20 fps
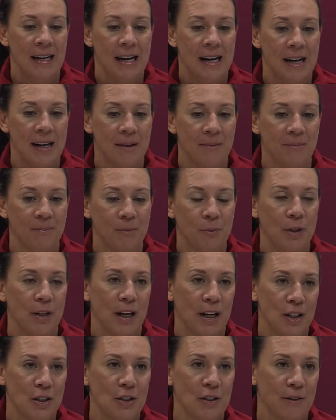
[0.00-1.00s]
um,
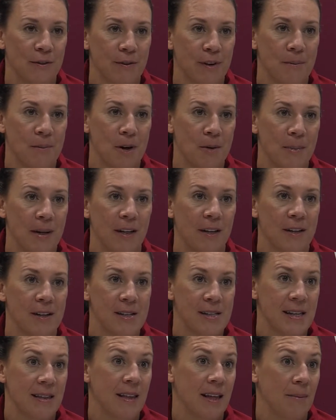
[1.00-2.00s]
production from our
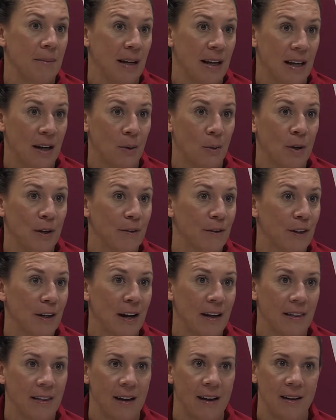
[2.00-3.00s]
middles. And then McKenna Woodford,
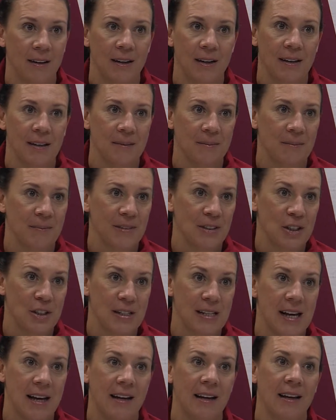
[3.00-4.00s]
I thought, um, just
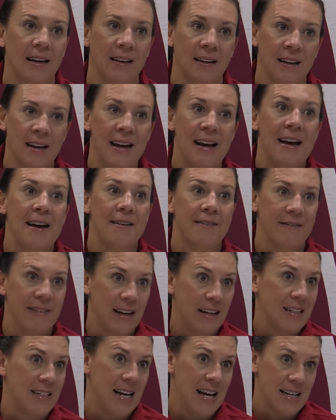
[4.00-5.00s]
had a
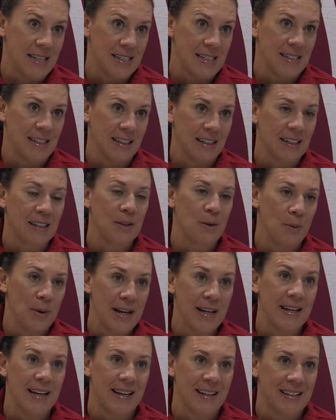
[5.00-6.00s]
fantastic
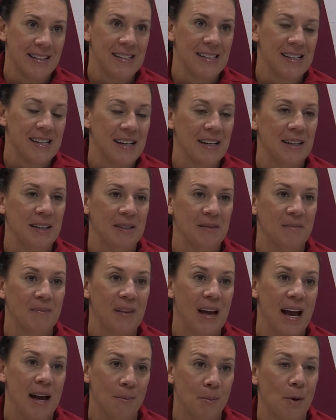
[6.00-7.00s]
weekend um,
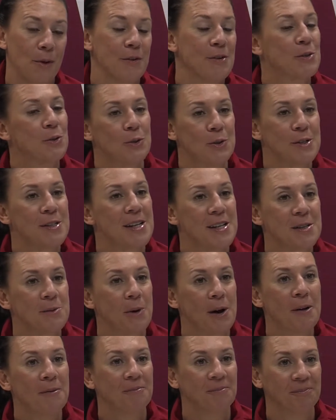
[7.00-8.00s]
at both schools as
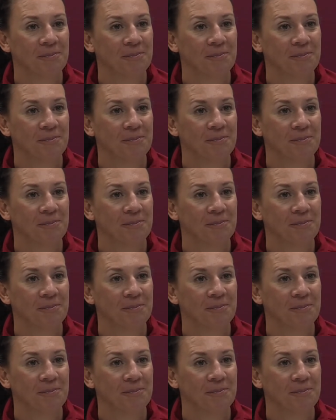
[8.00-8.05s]
well.